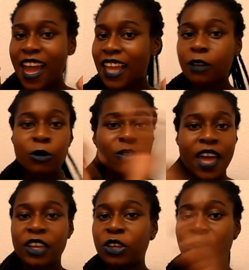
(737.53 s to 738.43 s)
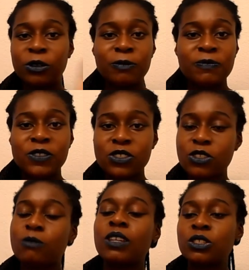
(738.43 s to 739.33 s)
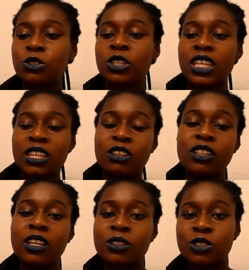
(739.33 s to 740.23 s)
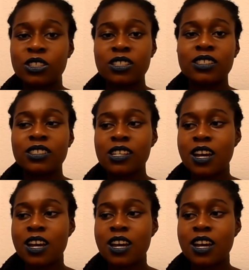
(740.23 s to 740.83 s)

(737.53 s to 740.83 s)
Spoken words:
and it would have echoed. So make sure you eat a good lunch.